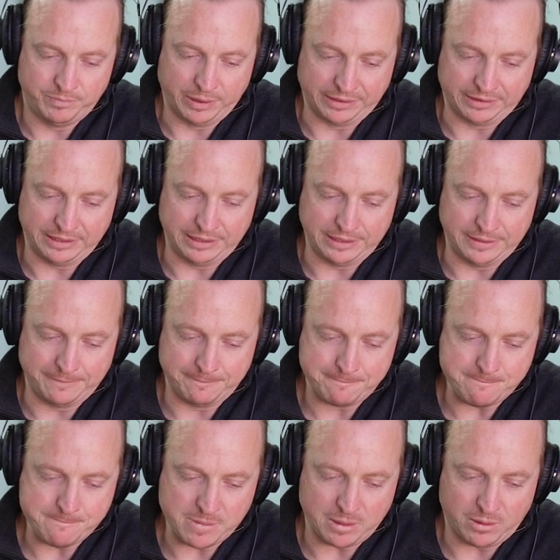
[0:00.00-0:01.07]
but
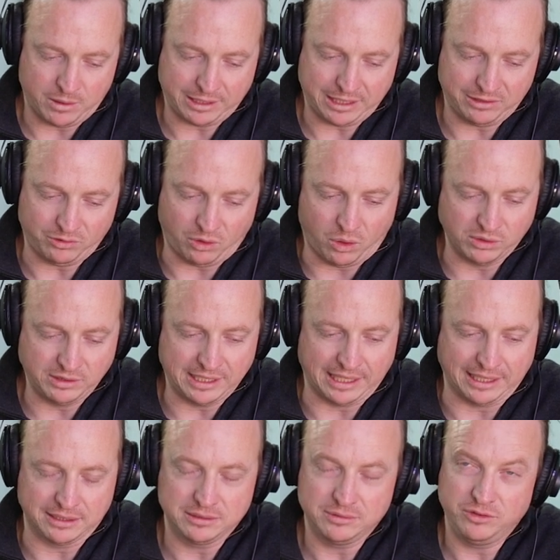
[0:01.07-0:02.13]
I guess on
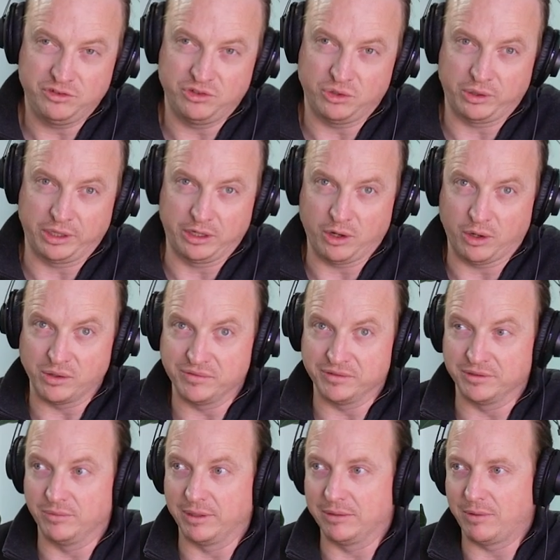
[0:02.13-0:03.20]
that, during COVID,
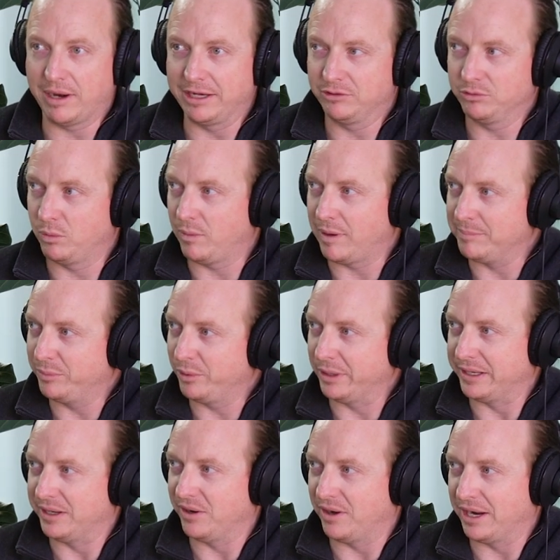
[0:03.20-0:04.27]
when rates were
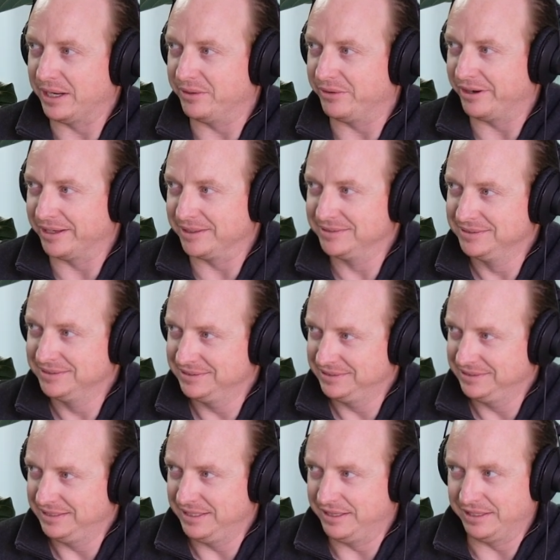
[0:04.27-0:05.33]
1.99,
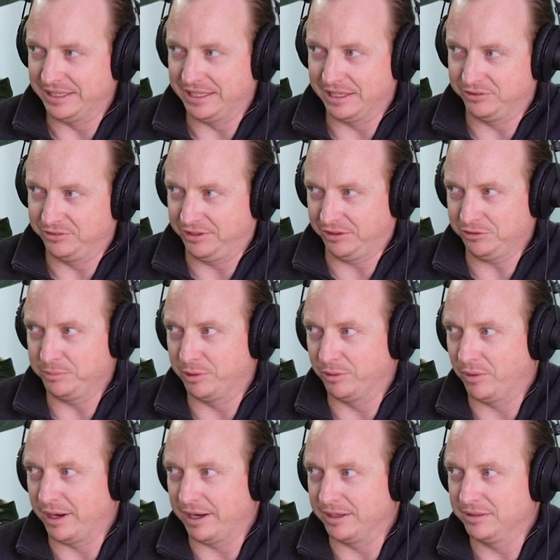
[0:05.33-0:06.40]
the assessment
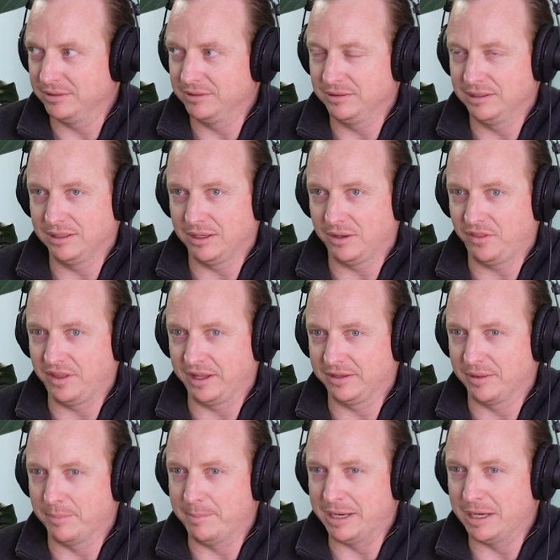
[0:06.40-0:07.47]
rate, I think the
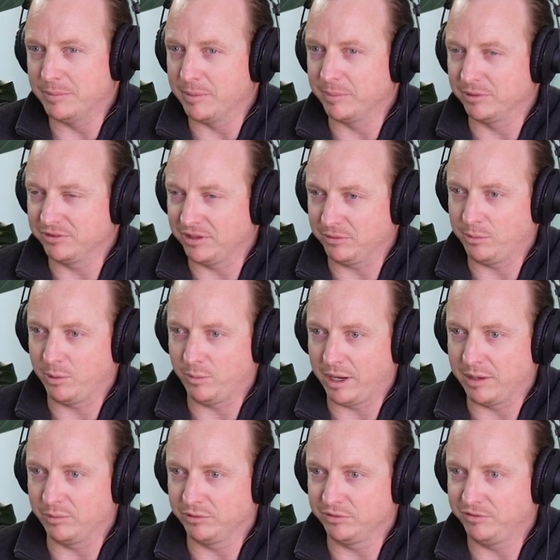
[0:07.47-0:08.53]
minimum assessment rate
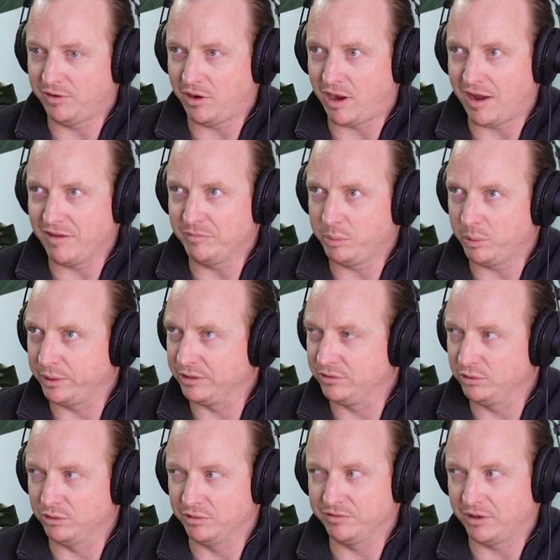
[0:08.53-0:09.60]
was
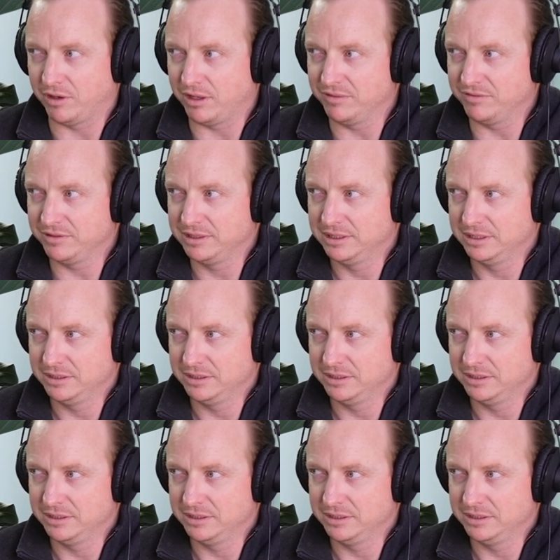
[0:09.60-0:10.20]
5.25